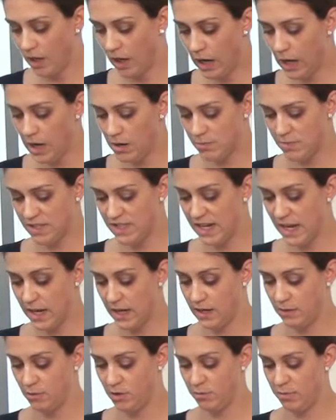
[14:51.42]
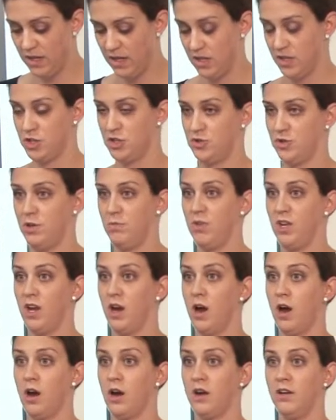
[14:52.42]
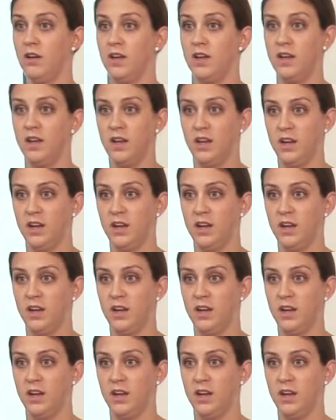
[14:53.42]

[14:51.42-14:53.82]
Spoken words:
10 would be extremely hard.